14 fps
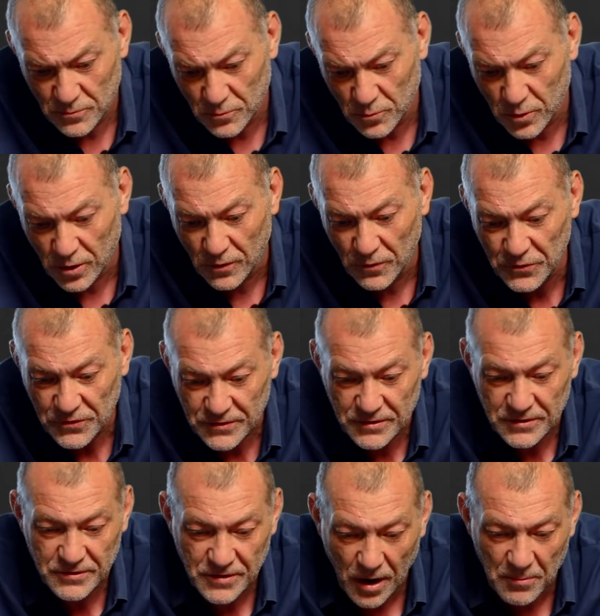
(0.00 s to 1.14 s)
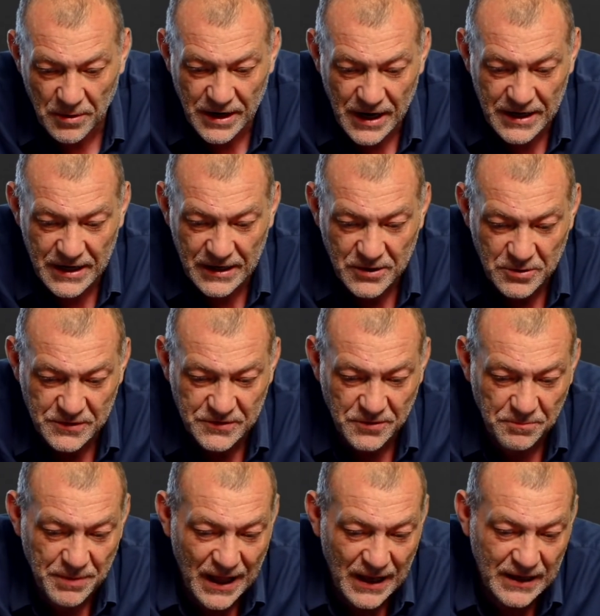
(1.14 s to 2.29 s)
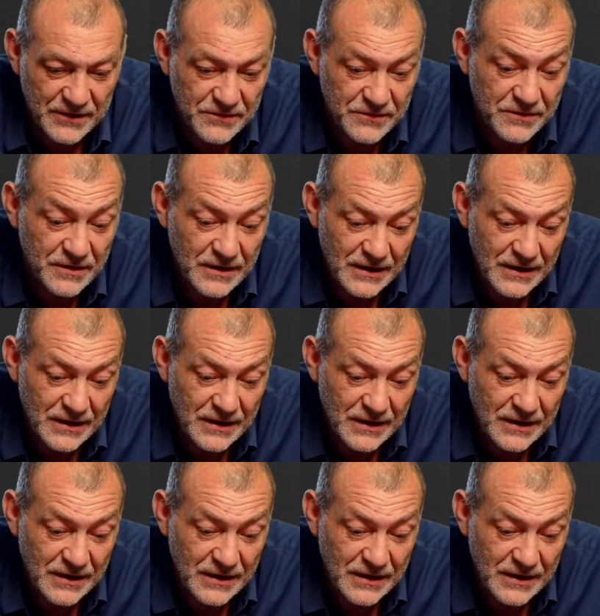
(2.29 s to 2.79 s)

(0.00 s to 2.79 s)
Wolves dominating Crystal Palace.